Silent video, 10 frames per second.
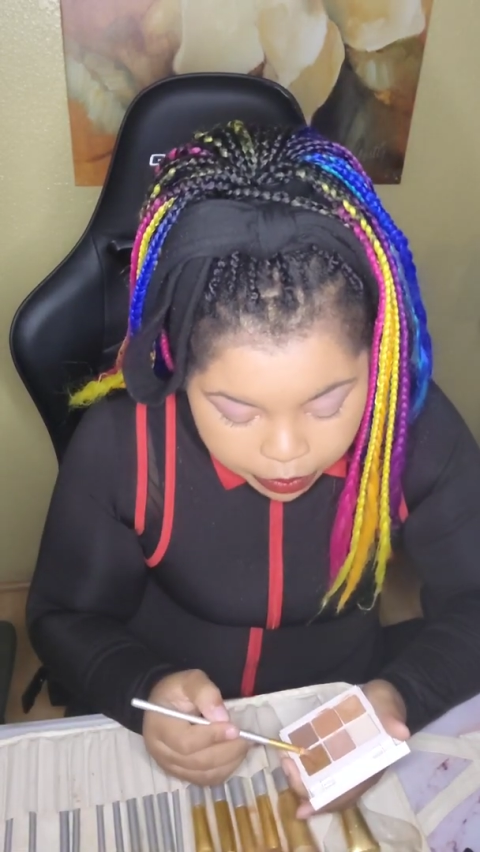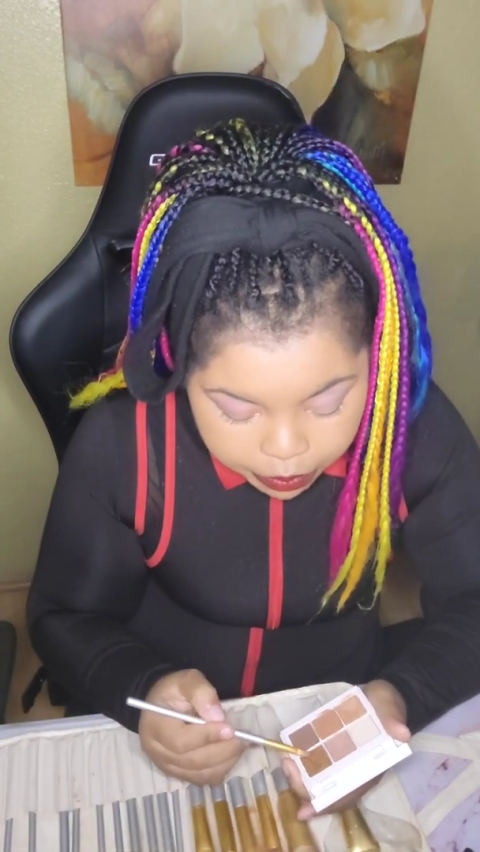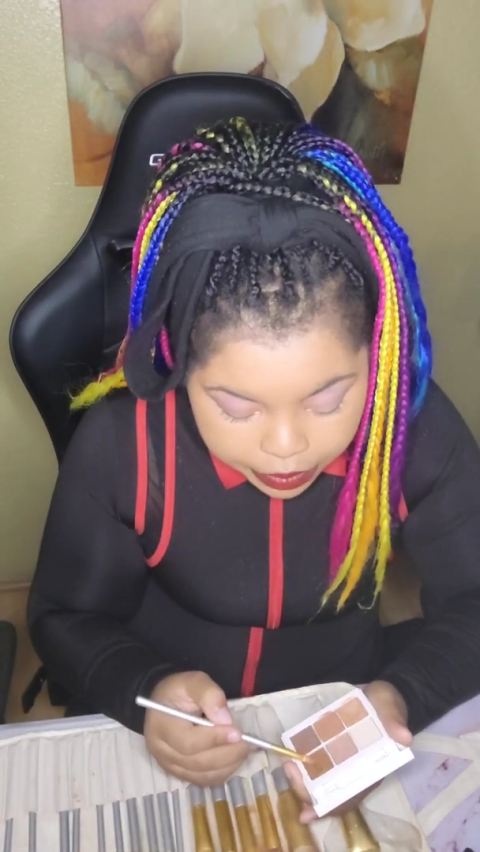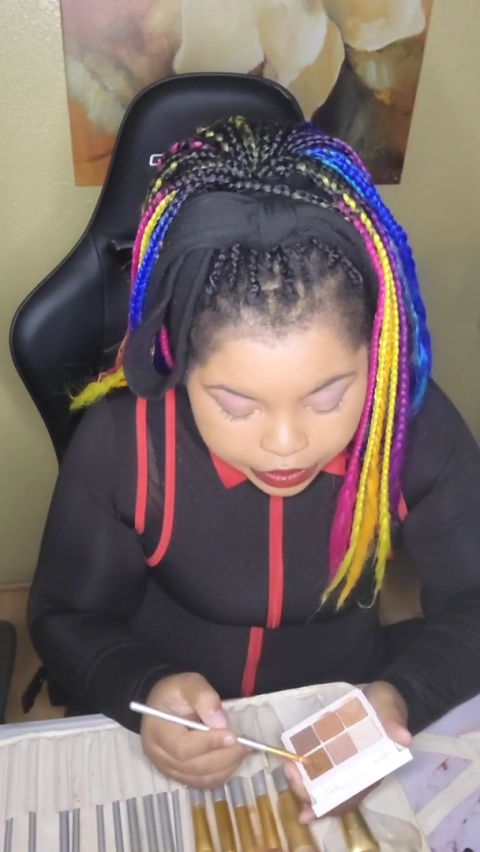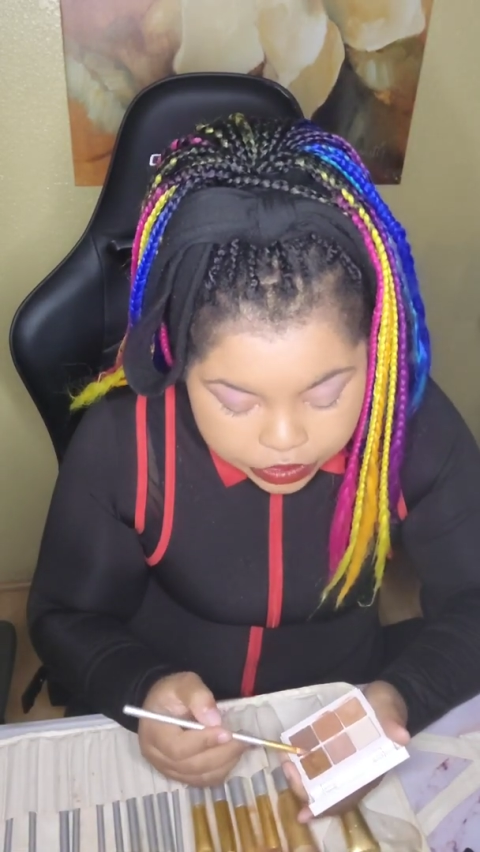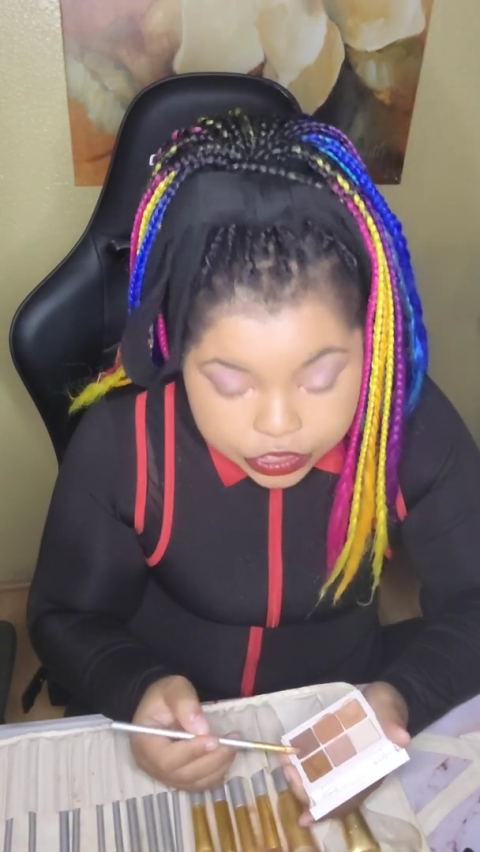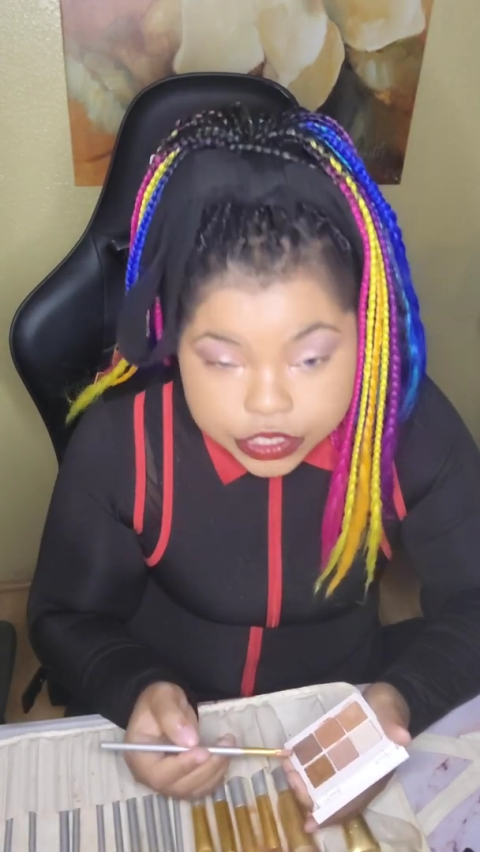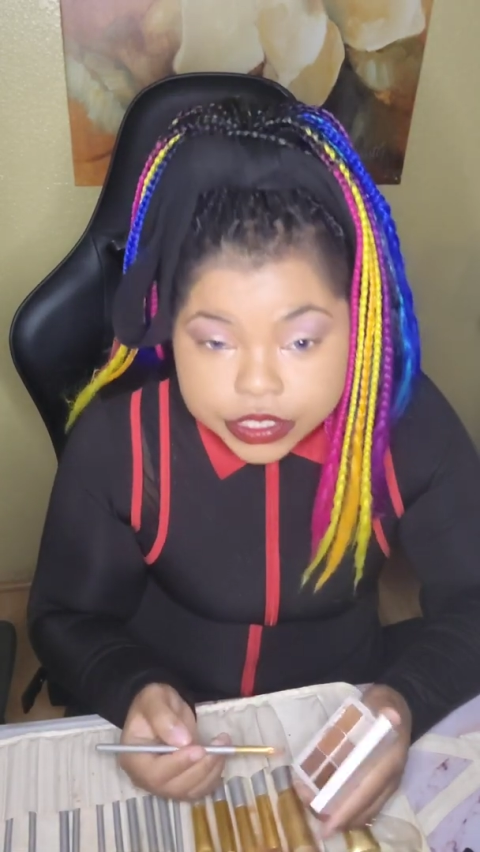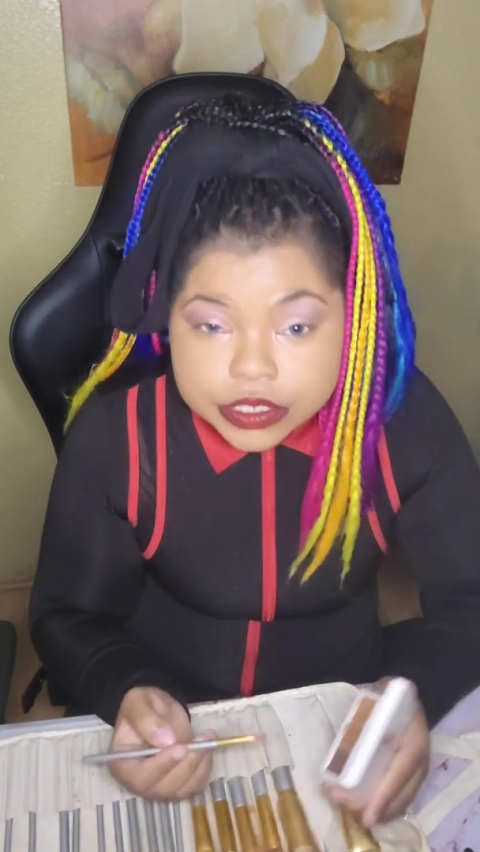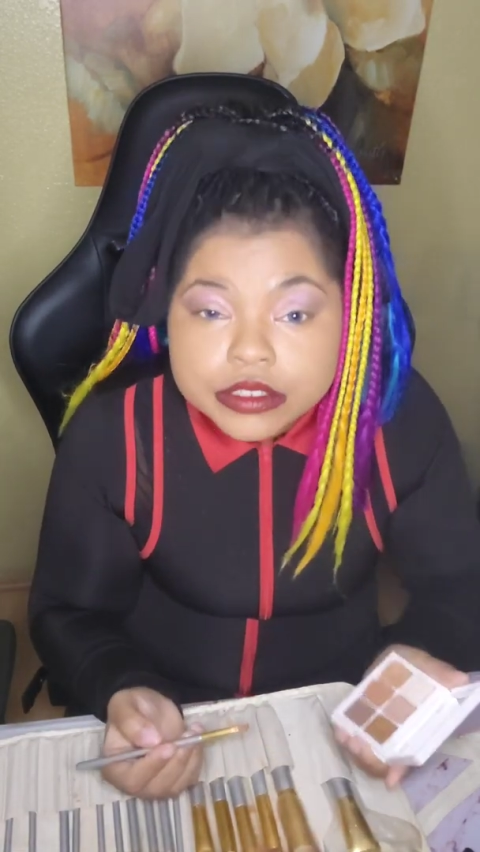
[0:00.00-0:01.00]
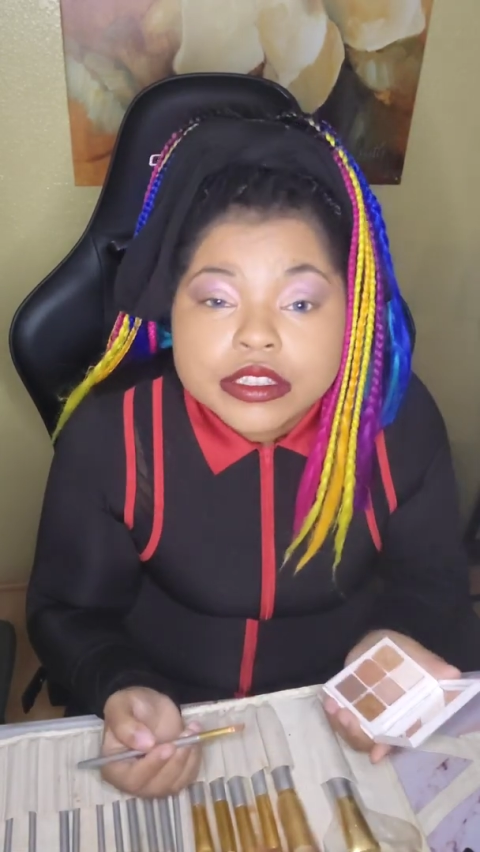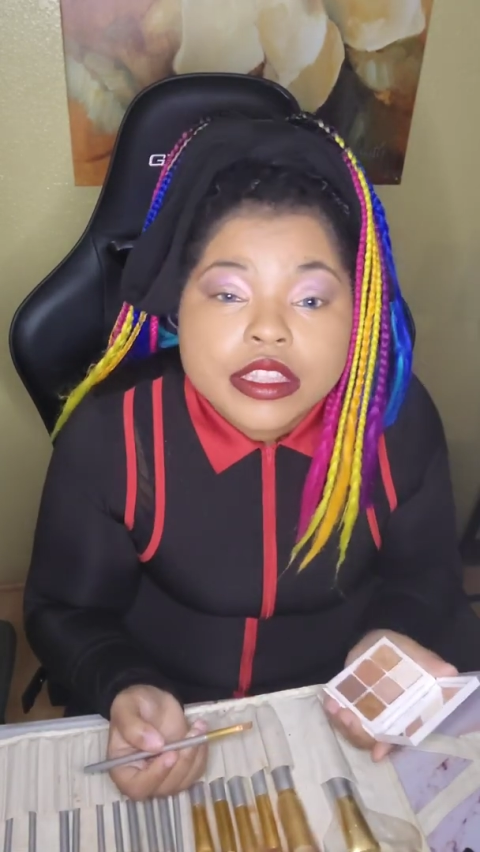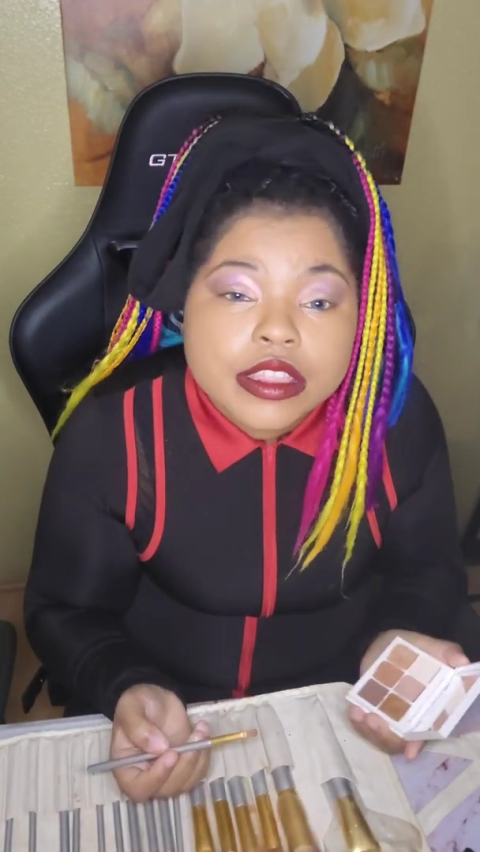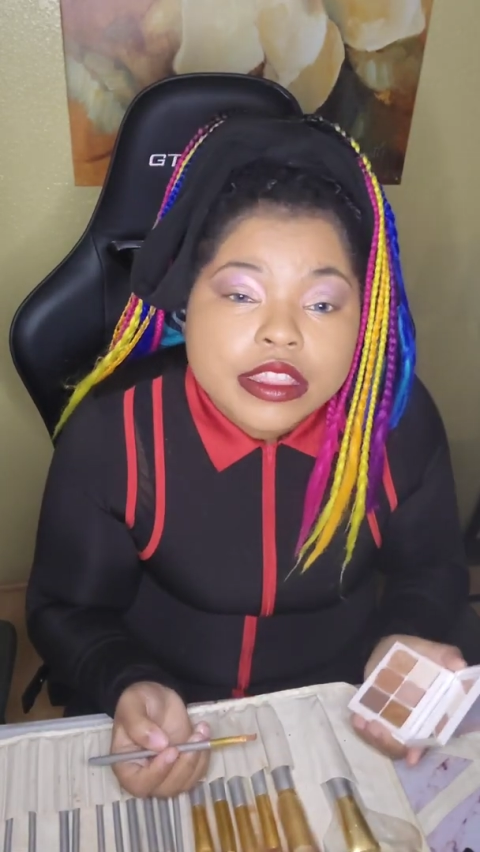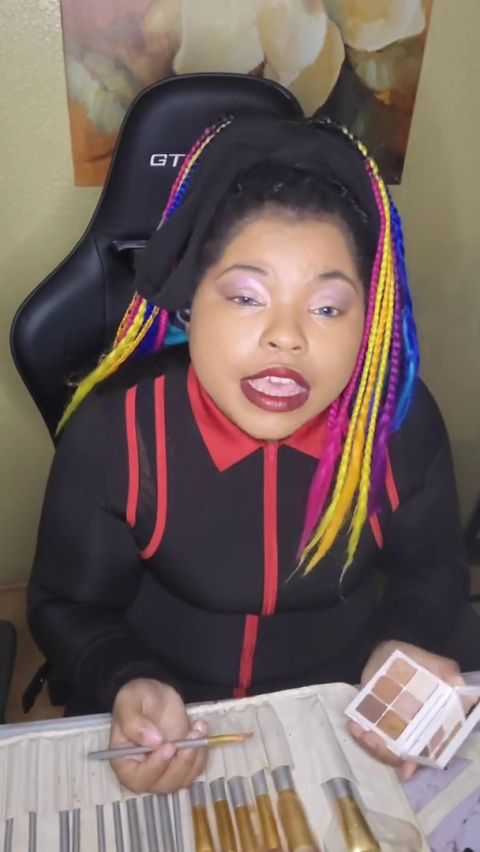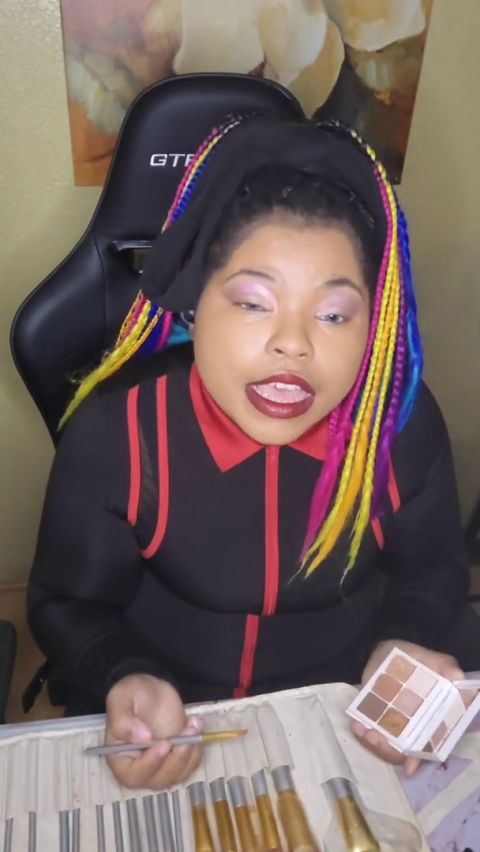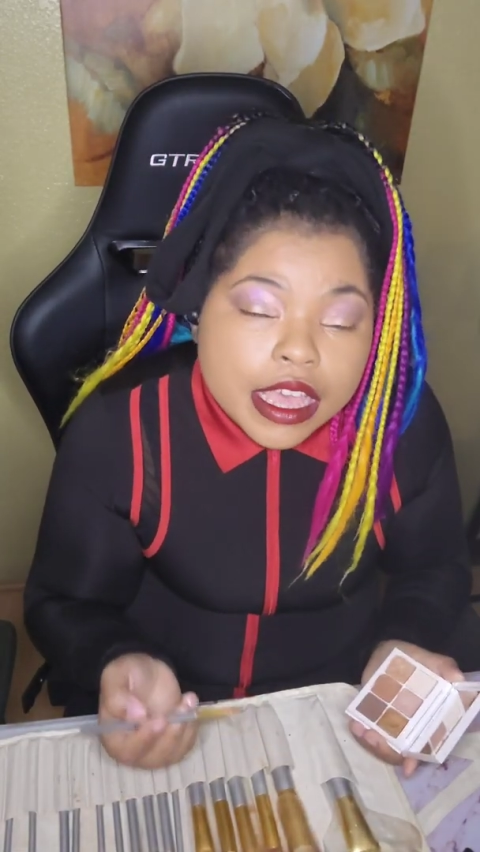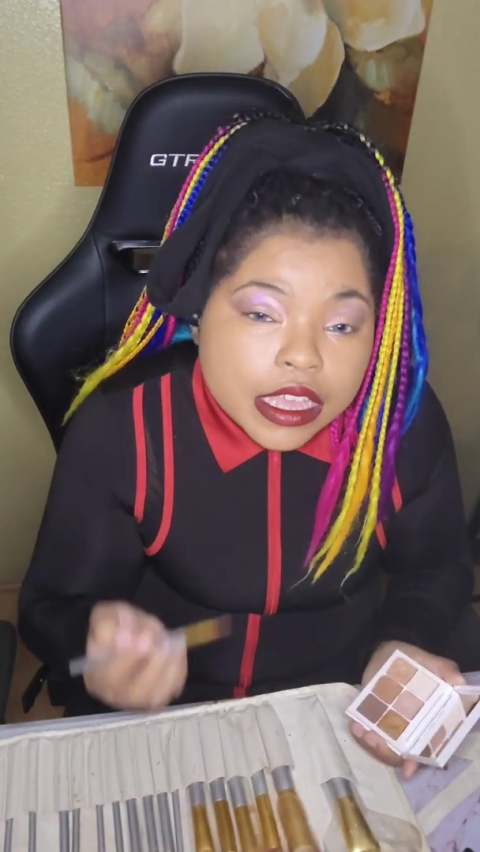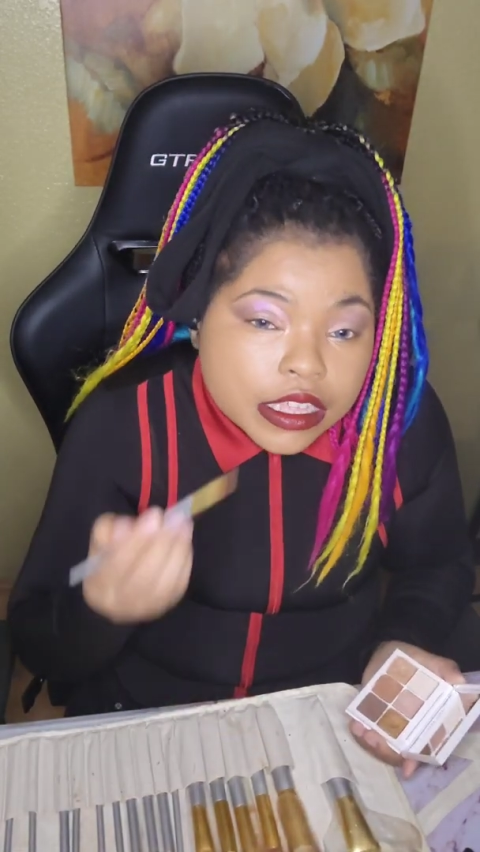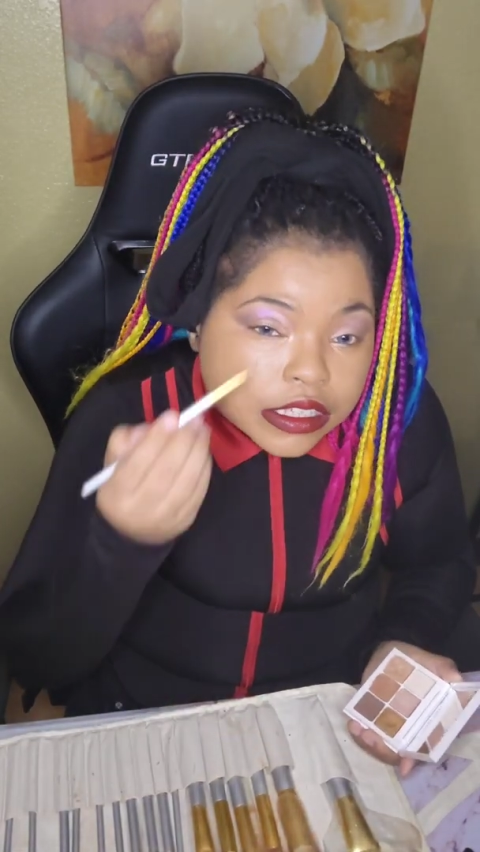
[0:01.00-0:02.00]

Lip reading: to make sure that